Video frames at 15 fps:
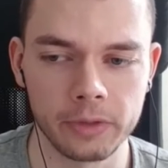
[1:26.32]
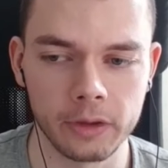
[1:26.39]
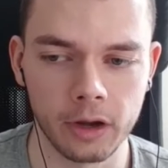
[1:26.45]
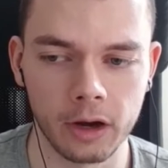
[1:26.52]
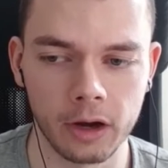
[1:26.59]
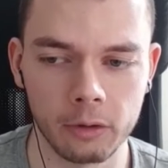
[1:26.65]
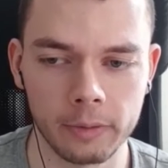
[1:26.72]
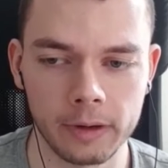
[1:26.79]

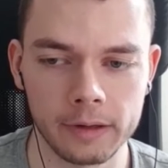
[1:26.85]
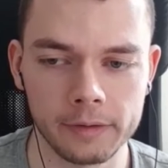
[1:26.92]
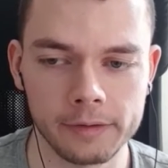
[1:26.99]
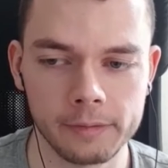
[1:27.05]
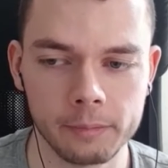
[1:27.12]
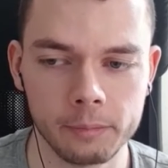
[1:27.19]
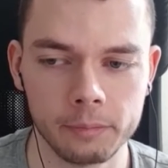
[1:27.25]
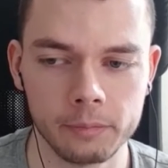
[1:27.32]

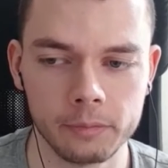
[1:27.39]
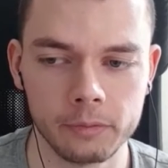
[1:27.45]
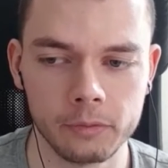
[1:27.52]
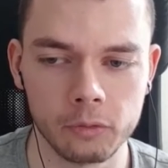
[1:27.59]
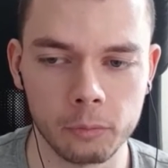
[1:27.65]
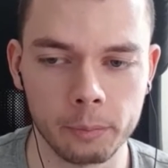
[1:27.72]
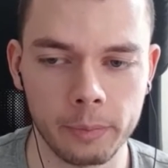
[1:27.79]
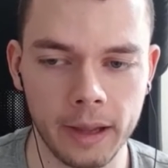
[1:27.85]
always
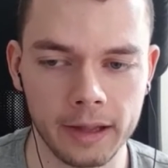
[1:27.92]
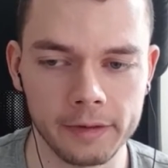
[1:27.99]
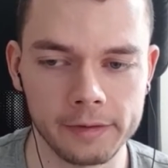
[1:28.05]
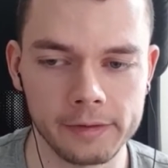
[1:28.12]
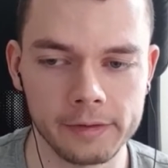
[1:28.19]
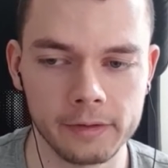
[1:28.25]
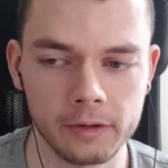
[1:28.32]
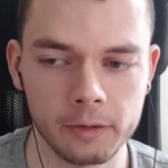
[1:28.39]
to
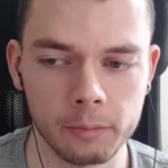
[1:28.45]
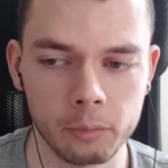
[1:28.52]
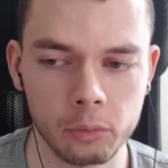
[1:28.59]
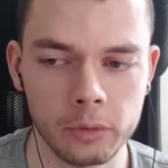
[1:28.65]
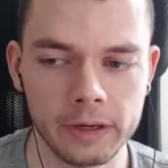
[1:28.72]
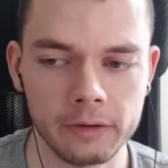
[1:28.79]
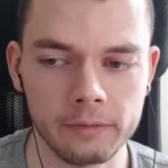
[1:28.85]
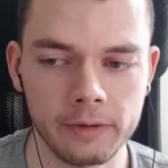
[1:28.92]
pass the
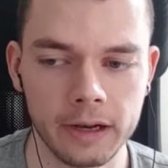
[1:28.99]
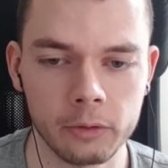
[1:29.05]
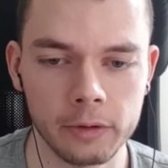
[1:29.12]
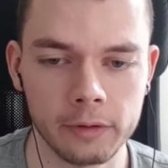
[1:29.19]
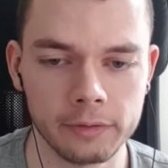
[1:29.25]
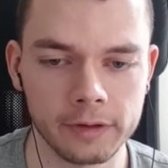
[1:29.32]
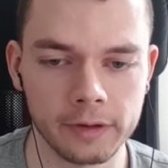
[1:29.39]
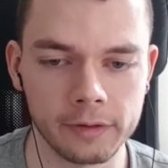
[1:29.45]
Boolean value
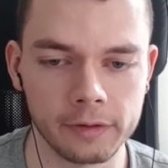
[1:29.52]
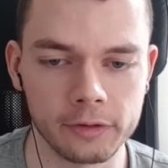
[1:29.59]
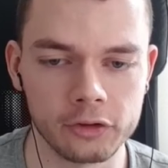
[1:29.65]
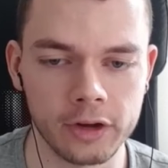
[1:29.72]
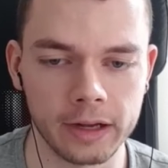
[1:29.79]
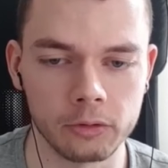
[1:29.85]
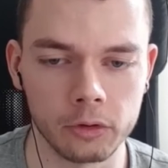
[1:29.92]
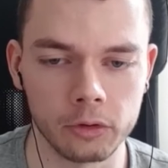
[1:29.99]
if this is
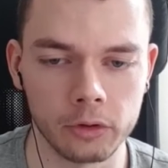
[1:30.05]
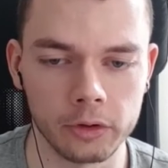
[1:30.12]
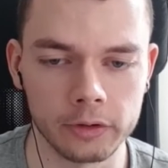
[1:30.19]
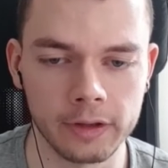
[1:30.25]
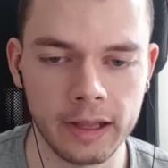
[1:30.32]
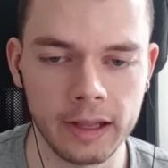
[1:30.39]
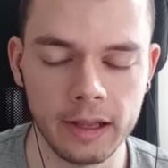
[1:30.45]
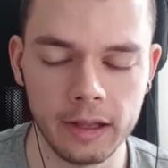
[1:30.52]
checked or not.
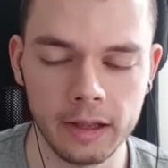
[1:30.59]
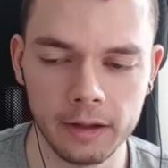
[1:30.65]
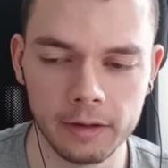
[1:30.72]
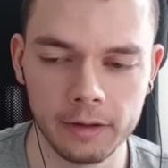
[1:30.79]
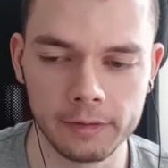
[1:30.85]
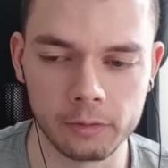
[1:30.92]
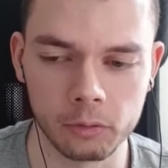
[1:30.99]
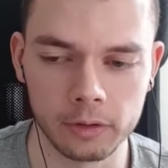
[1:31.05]

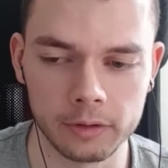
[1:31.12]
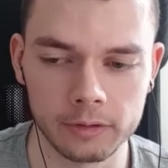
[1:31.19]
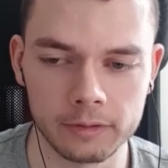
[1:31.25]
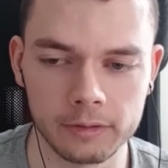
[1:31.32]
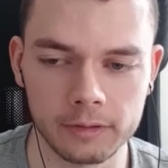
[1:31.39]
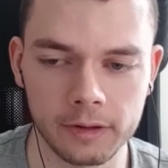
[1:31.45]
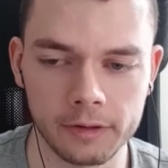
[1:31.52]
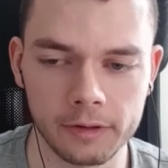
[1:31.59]
So
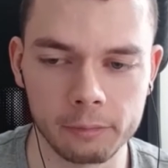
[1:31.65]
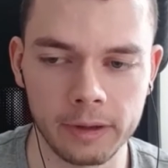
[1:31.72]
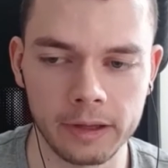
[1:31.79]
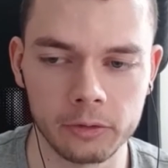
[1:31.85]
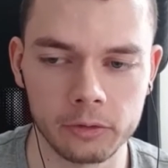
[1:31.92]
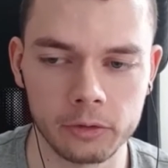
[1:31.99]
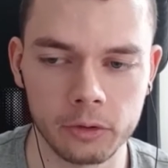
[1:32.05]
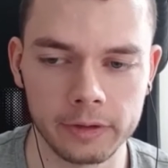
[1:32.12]
this way
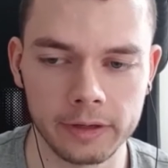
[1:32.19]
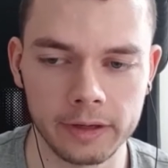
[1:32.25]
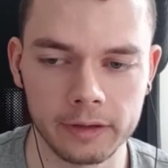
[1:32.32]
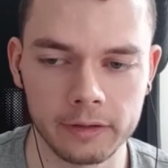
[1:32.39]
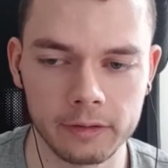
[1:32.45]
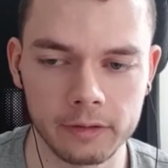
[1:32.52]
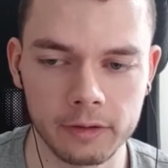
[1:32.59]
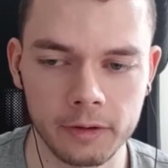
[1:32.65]
you know
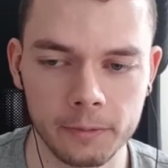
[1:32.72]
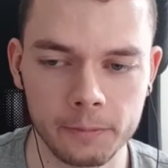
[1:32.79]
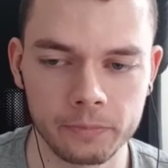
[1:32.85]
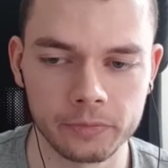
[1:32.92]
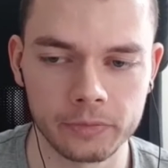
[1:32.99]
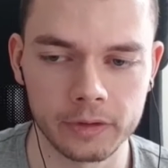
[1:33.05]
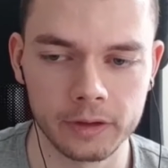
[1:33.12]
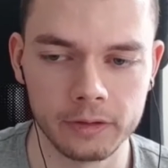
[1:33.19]
that
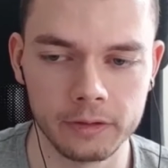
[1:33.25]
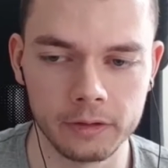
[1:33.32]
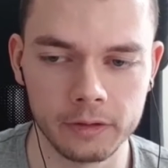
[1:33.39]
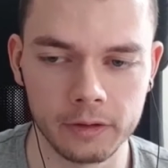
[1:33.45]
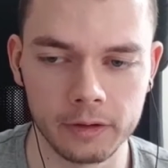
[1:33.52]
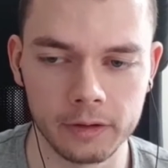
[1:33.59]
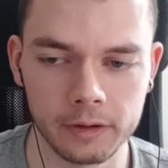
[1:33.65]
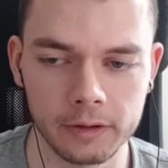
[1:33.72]

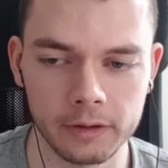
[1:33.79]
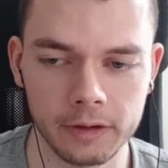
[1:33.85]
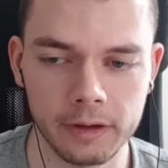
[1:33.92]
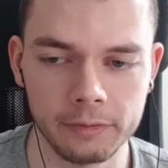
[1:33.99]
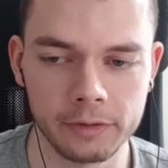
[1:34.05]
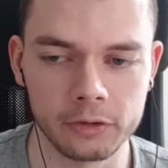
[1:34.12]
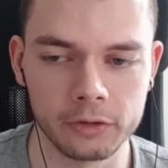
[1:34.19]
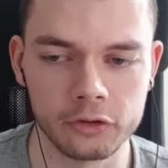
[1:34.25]

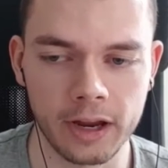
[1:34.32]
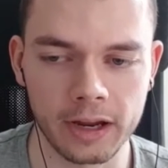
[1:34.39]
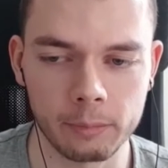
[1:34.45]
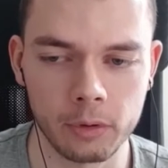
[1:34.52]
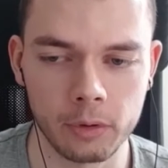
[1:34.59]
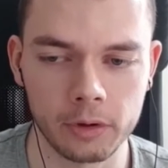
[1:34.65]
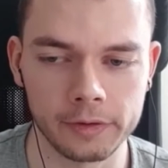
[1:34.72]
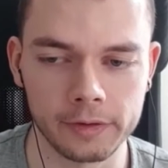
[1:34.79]
if the
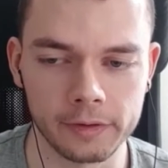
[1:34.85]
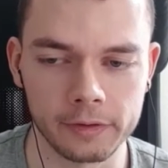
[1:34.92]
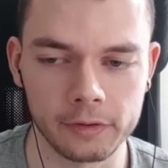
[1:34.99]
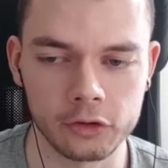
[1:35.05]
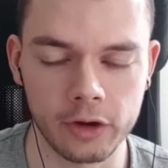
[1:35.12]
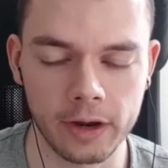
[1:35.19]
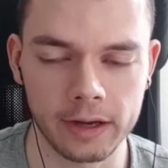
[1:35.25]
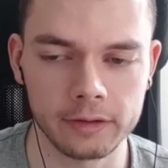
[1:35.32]
checkbox is
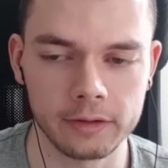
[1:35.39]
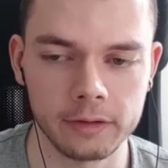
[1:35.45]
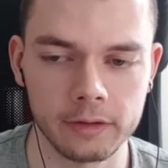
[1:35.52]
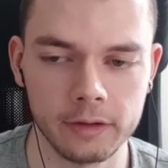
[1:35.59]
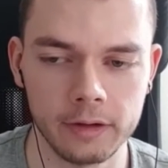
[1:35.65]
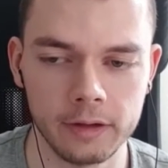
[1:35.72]
checked,